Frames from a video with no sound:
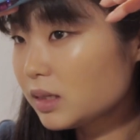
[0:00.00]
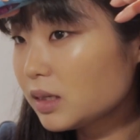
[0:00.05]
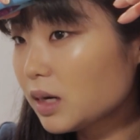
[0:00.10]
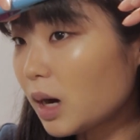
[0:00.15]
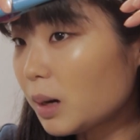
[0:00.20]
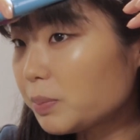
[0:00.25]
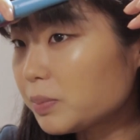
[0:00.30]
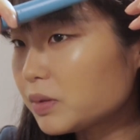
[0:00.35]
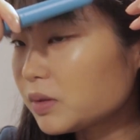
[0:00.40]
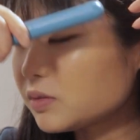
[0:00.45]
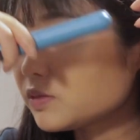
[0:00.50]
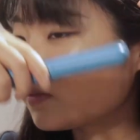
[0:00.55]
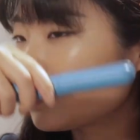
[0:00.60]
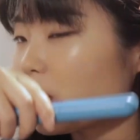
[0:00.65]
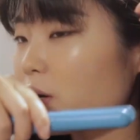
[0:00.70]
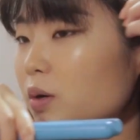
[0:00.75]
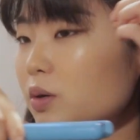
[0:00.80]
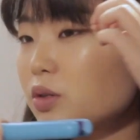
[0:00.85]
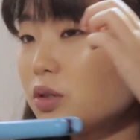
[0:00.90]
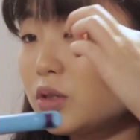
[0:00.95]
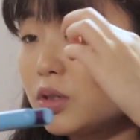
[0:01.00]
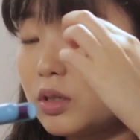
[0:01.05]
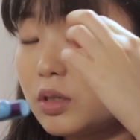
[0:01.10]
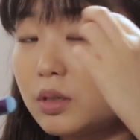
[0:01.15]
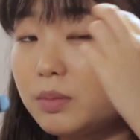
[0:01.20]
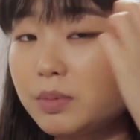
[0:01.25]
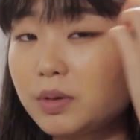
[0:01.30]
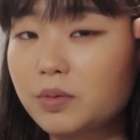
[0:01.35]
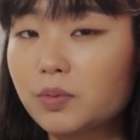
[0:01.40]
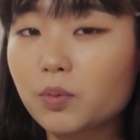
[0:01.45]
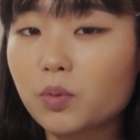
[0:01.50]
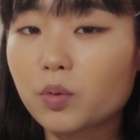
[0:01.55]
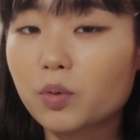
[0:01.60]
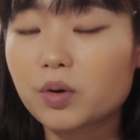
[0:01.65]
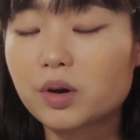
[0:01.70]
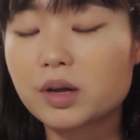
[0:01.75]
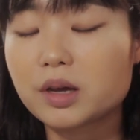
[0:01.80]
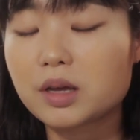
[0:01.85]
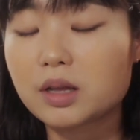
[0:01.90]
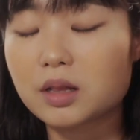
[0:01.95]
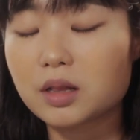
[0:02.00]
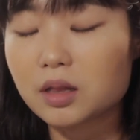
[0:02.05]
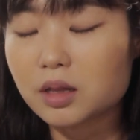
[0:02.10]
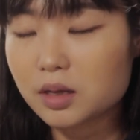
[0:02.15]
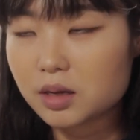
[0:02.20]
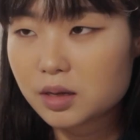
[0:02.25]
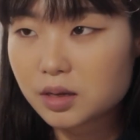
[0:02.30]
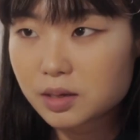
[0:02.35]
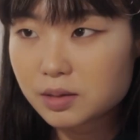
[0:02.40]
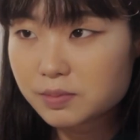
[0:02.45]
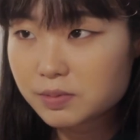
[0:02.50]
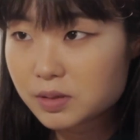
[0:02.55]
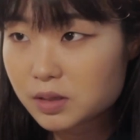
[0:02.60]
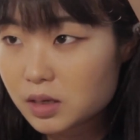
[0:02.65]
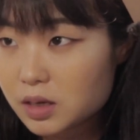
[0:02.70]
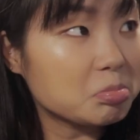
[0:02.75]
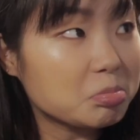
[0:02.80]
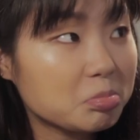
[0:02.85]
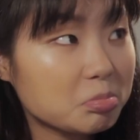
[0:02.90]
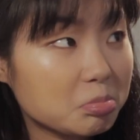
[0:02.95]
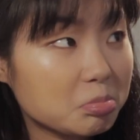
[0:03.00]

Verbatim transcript: couple photo shoot before he leaves.